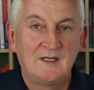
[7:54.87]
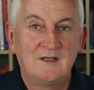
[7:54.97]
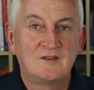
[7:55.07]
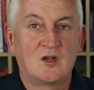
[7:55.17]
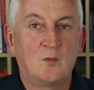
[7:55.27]

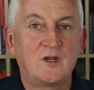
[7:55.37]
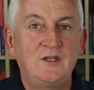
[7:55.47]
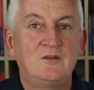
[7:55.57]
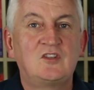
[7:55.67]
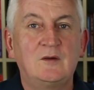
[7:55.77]
So what are
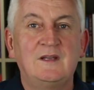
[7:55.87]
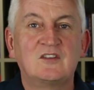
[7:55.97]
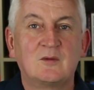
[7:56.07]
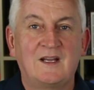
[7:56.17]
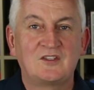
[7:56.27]
you doing
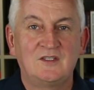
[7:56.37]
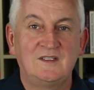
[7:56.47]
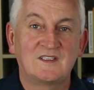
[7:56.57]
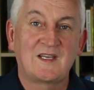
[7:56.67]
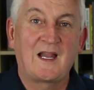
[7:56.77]
to actually
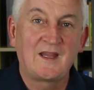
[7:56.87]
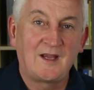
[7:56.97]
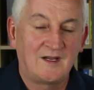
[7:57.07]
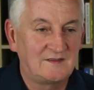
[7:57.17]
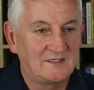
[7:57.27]
sell the
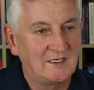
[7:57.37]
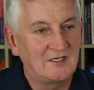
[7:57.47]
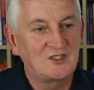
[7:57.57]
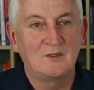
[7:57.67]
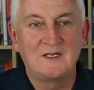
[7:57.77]
idea,
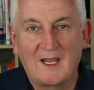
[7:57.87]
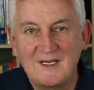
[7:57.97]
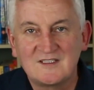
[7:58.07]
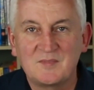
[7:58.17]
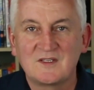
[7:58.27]
to
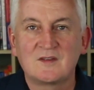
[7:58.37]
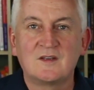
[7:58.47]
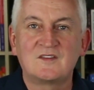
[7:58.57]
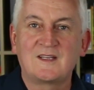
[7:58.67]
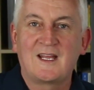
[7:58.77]
engage the
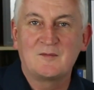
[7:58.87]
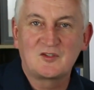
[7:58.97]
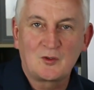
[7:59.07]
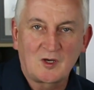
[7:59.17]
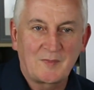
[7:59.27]
business, to get them
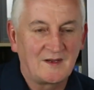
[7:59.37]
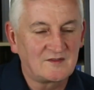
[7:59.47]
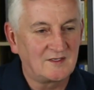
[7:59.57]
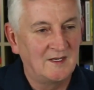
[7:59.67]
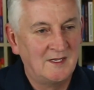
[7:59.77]
talking about
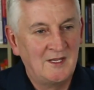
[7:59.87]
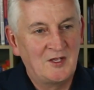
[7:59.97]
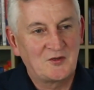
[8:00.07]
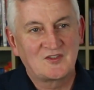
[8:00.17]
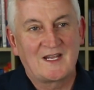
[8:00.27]
it,
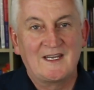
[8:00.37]
to understand